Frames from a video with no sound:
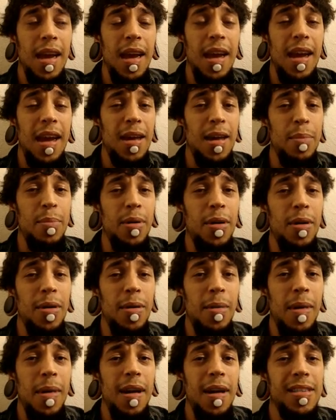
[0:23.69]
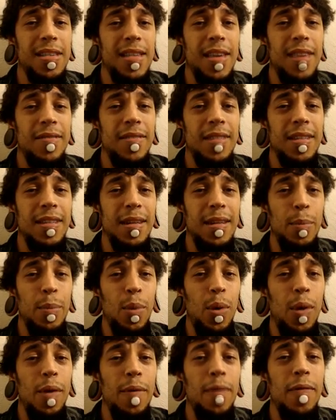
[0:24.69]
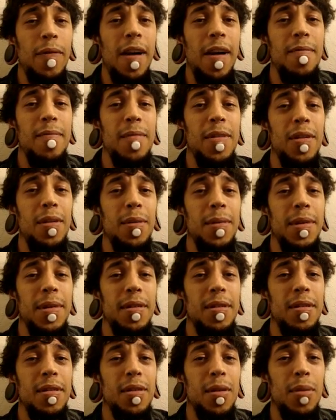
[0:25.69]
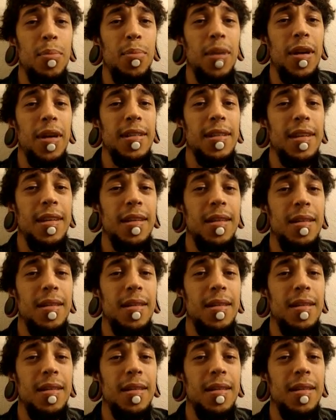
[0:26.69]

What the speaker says: and I put my 17.5mm LeBret in.